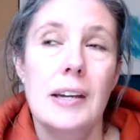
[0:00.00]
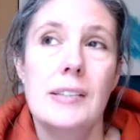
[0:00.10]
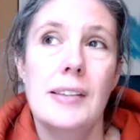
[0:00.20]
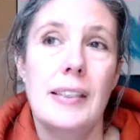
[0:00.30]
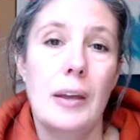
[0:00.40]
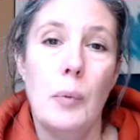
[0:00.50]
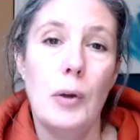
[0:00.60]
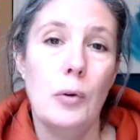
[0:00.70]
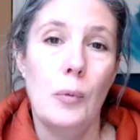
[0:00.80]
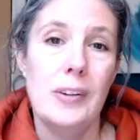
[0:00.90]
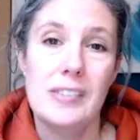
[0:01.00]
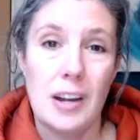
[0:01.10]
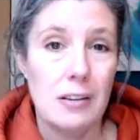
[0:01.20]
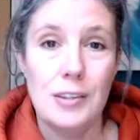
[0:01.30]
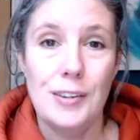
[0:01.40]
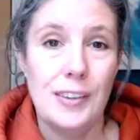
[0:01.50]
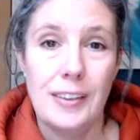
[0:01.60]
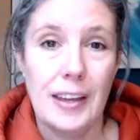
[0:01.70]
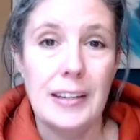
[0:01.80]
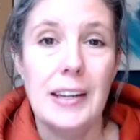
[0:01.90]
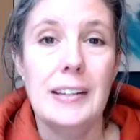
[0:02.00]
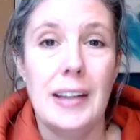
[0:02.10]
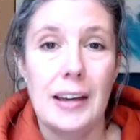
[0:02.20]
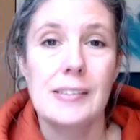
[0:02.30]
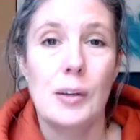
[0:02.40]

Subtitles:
And so they won't always tell you that they need that.